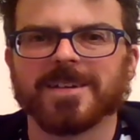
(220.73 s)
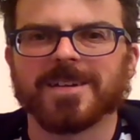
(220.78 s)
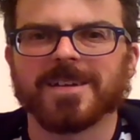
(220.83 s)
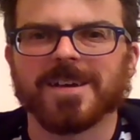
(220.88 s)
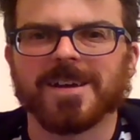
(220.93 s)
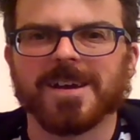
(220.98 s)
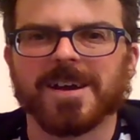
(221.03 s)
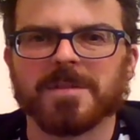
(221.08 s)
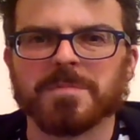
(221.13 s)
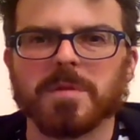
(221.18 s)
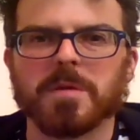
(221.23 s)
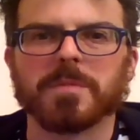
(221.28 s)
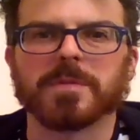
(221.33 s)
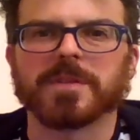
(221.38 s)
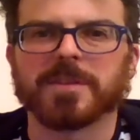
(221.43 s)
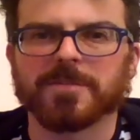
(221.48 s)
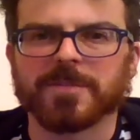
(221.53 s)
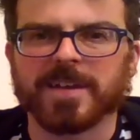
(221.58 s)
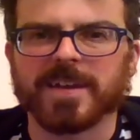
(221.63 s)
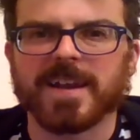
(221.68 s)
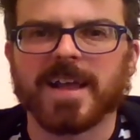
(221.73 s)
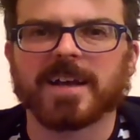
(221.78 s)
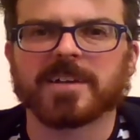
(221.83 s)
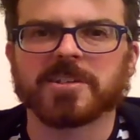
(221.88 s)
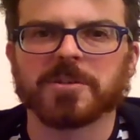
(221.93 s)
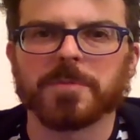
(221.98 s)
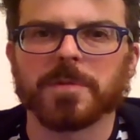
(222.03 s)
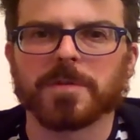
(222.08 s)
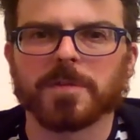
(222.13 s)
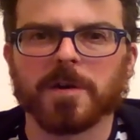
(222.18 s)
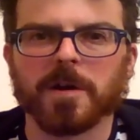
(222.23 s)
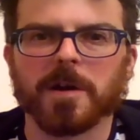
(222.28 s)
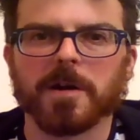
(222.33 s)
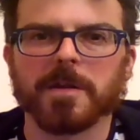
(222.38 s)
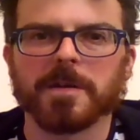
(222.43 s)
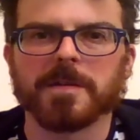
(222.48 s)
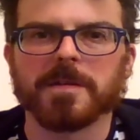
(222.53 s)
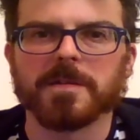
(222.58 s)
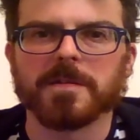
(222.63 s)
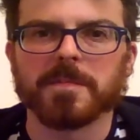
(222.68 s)
a moment of connection with God
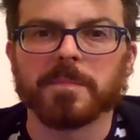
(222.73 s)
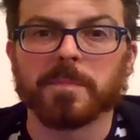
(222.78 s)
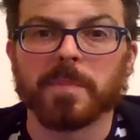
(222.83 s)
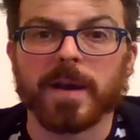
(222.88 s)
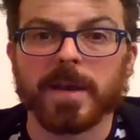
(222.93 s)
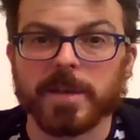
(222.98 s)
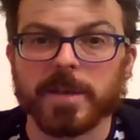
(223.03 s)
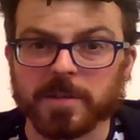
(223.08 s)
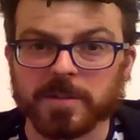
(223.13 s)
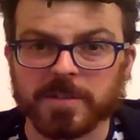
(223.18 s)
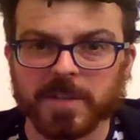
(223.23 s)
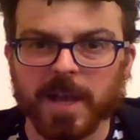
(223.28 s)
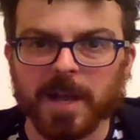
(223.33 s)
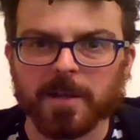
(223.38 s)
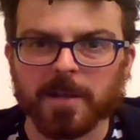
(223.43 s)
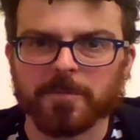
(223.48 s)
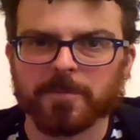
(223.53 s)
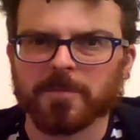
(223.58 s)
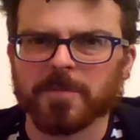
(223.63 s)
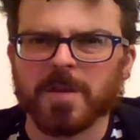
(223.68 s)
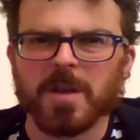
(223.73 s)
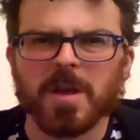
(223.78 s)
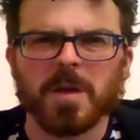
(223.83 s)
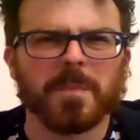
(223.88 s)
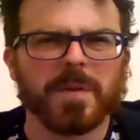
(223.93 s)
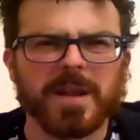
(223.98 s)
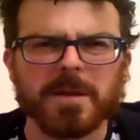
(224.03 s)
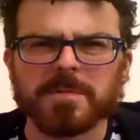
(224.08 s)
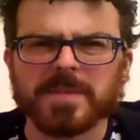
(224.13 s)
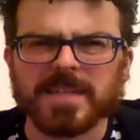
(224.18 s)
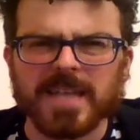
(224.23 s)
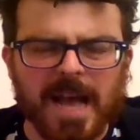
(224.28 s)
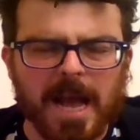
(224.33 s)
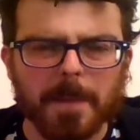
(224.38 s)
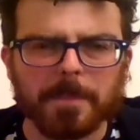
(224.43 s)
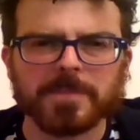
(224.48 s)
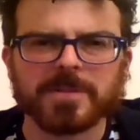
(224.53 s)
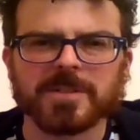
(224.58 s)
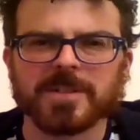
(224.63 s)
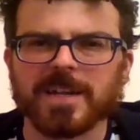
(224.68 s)
by yourself. But he was
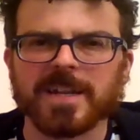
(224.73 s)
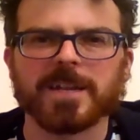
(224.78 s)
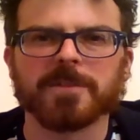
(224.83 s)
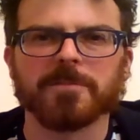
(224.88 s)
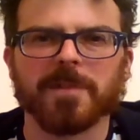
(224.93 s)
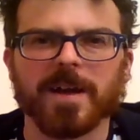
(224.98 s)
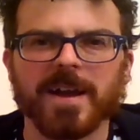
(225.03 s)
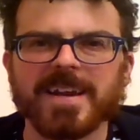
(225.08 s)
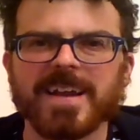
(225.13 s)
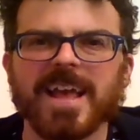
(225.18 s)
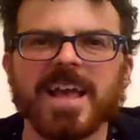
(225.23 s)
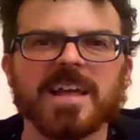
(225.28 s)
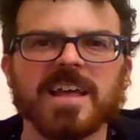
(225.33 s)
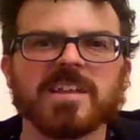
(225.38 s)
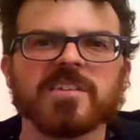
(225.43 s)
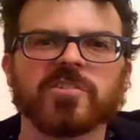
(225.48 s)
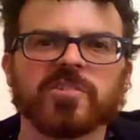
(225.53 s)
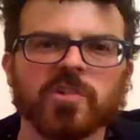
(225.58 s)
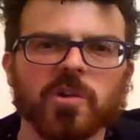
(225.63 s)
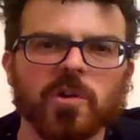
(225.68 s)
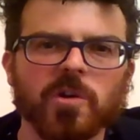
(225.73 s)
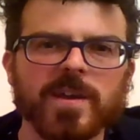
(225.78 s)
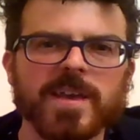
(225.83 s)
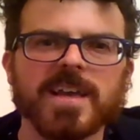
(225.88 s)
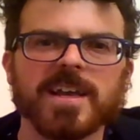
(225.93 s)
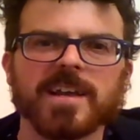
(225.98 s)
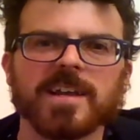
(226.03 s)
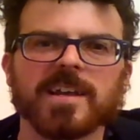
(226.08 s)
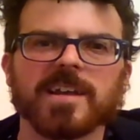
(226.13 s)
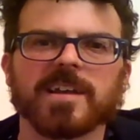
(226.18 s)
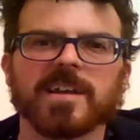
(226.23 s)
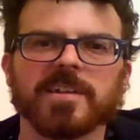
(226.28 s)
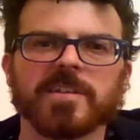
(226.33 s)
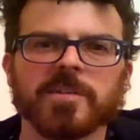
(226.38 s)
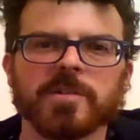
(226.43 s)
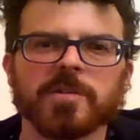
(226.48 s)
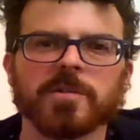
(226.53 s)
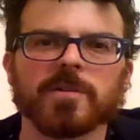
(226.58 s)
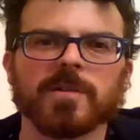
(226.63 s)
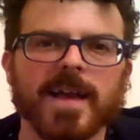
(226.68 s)
absolutely right. Enjoying
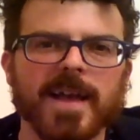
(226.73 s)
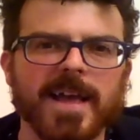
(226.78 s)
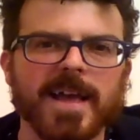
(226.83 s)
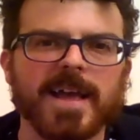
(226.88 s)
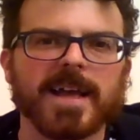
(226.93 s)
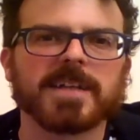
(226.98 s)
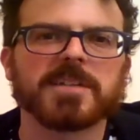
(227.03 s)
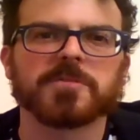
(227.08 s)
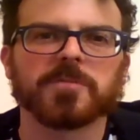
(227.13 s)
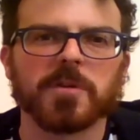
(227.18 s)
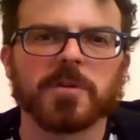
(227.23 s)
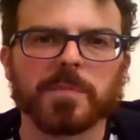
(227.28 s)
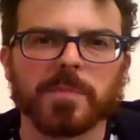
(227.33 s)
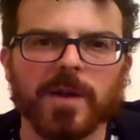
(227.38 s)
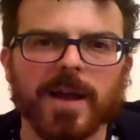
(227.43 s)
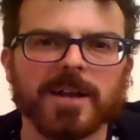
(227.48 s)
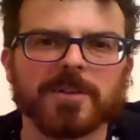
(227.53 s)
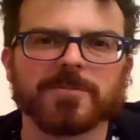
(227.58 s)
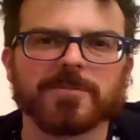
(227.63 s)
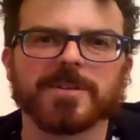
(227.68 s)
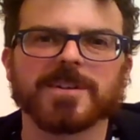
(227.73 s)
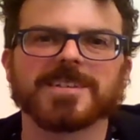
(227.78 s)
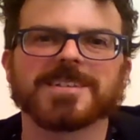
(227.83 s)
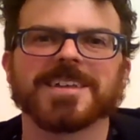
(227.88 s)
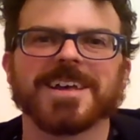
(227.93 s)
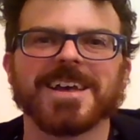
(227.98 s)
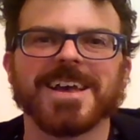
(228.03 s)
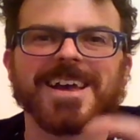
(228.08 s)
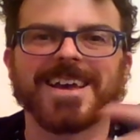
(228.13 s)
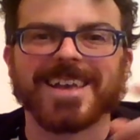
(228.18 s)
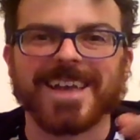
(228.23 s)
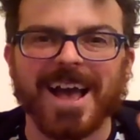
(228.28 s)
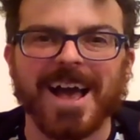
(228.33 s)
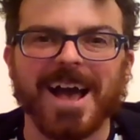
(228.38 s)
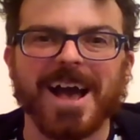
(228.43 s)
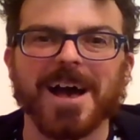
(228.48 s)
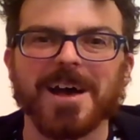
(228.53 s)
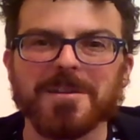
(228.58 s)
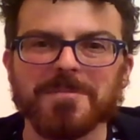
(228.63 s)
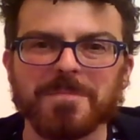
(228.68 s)
your eggs for breakfast
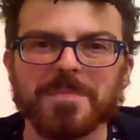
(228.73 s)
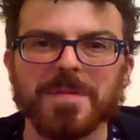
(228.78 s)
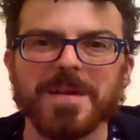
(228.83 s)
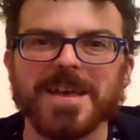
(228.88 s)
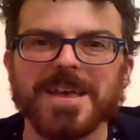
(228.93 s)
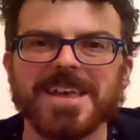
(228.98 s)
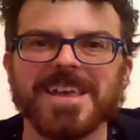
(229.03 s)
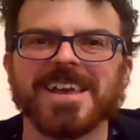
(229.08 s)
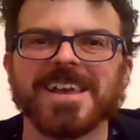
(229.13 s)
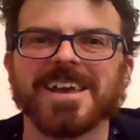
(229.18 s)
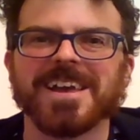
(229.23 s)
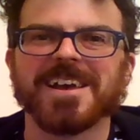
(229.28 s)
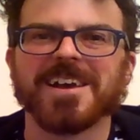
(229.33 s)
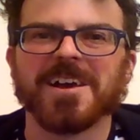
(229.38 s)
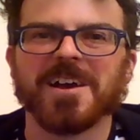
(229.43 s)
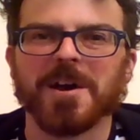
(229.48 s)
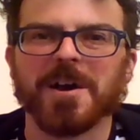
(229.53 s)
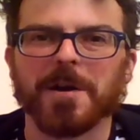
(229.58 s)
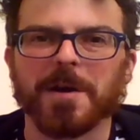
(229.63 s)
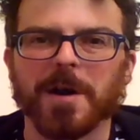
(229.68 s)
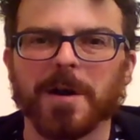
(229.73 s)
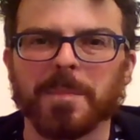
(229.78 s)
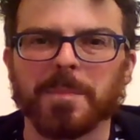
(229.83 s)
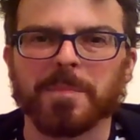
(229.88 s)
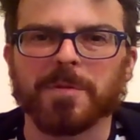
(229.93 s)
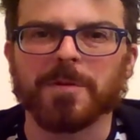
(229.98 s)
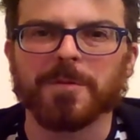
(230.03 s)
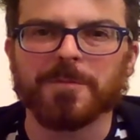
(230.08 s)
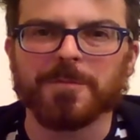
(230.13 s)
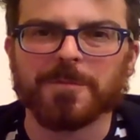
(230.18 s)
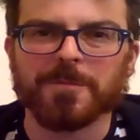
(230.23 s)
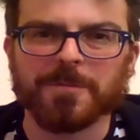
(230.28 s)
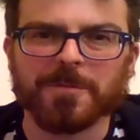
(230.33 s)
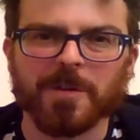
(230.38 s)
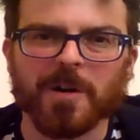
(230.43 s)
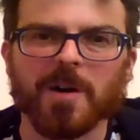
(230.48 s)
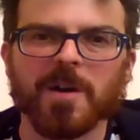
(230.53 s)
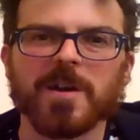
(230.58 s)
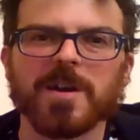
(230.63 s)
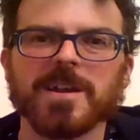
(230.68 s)
can be a
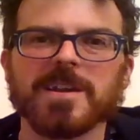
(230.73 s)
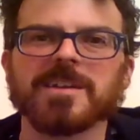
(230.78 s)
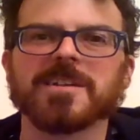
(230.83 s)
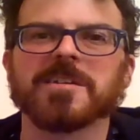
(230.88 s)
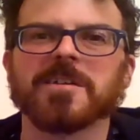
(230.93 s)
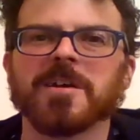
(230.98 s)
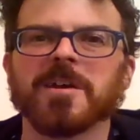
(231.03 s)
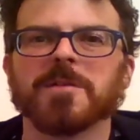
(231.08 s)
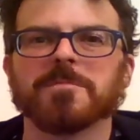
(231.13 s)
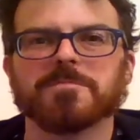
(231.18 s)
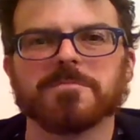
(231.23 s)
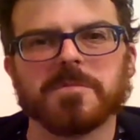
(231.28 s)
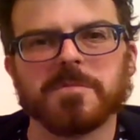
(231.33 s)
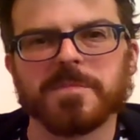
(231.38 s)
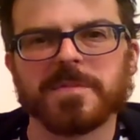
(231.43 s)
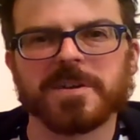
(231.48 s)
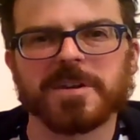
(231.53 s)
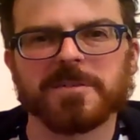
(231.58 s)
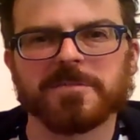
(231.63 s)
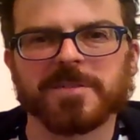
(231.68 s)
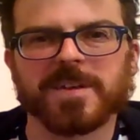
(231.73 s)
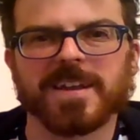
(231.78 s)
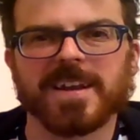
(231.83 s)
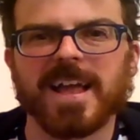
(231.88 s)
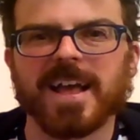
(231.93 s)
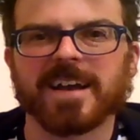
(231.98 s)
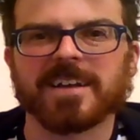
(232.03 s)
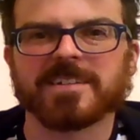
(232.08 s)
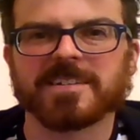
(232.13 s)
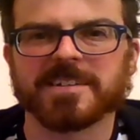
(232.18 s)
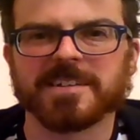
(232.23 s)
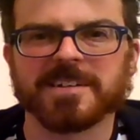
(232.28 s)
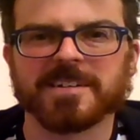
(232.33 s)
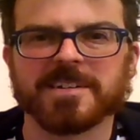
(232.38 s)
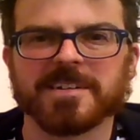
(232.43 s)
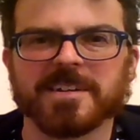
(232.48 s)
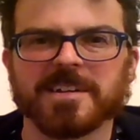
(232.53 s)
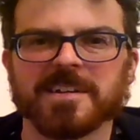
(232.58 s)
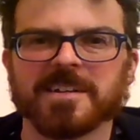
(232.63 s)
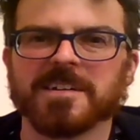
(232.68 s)
profound moment of connection
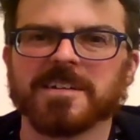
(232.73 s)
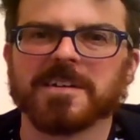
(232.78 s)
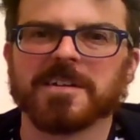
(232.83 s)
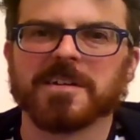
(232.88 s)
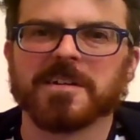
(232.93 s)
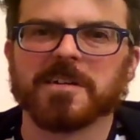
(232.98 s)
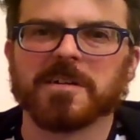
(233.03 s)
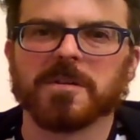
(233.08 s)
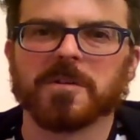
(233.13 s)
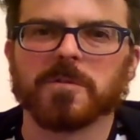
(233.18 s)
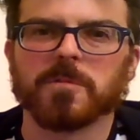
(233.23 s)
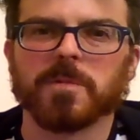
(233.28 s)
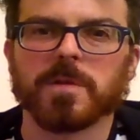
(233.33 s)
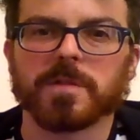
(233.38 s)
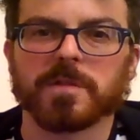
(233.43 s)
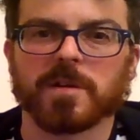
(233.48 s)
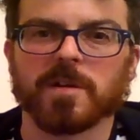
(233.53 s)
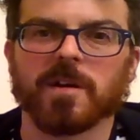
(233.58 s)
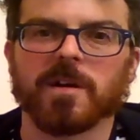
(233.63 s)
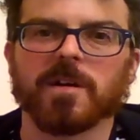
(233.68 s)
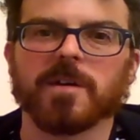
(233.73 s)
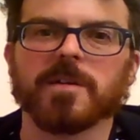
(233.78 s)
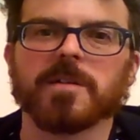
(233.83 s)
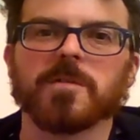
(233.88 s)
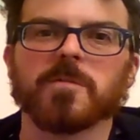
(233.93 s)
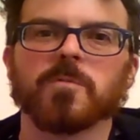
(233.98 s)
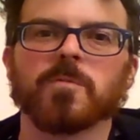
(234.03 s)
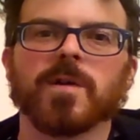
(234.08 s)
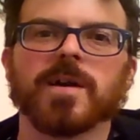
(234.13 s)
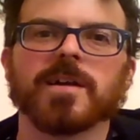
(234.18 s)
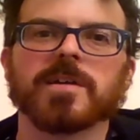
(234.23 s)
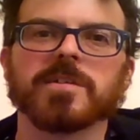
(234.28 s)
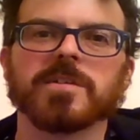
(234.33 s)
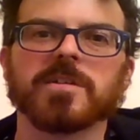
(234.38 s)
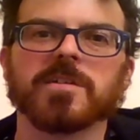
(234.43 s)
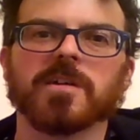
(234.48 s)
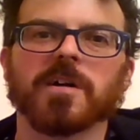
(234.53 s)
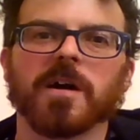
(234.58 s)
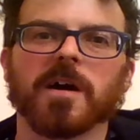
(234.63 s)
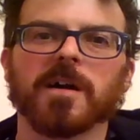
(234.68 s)
with God, where
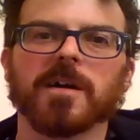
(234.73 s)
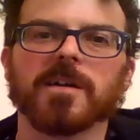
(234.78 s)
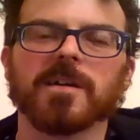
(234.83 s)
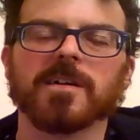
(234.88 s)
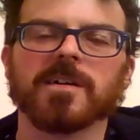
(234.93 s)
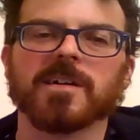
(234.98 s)
you're